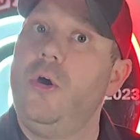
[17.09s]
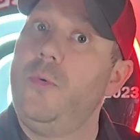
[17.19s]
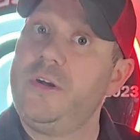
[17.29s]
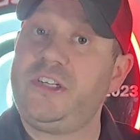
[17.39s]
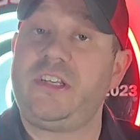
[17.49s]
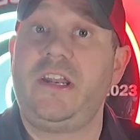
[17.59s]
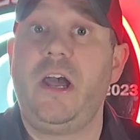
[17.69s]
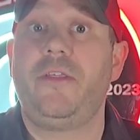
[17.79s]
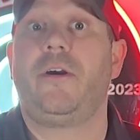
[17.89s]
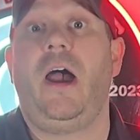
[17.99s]
which is
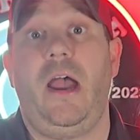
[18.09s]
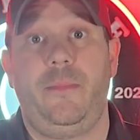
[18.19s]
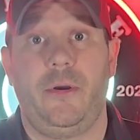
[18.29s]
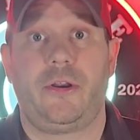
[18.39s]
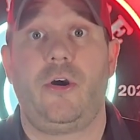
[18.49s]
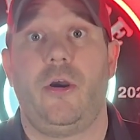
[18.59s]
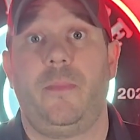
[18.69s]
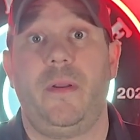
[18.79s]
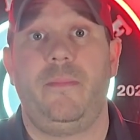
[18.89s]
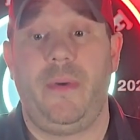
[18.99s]
another hybrid
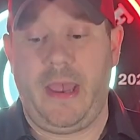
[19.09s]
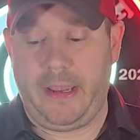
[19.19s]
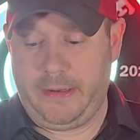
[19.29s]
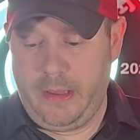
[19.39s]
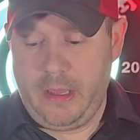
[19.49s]
carpet bag.